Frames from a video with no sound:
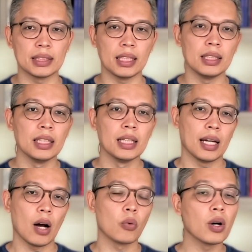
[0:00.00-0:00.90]
and
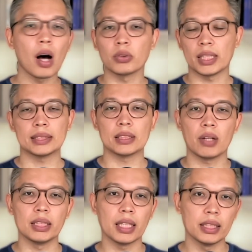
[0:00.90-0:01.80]
obtain tissue
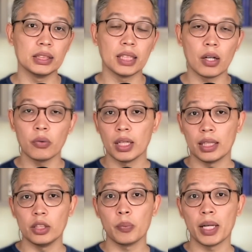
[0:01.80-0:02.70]
samples from the
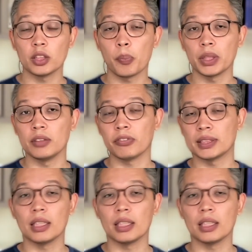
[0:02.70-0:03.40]
esophagus and stomach.